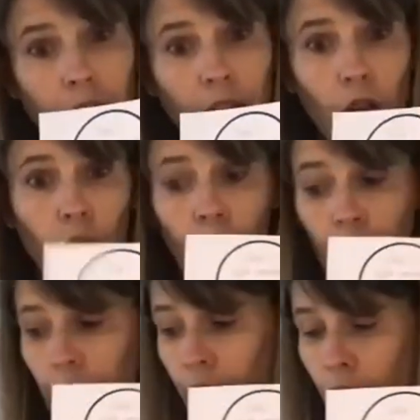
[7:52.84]
your
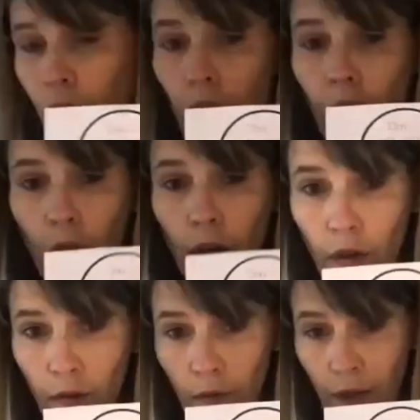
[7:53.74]
sticker or
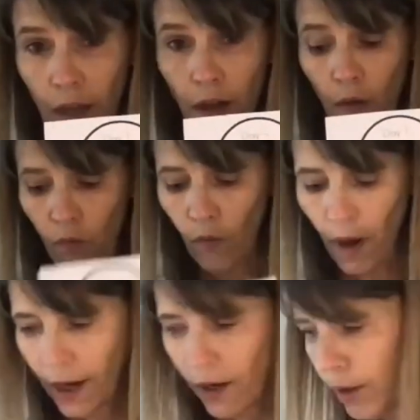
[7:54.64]
your thing right on the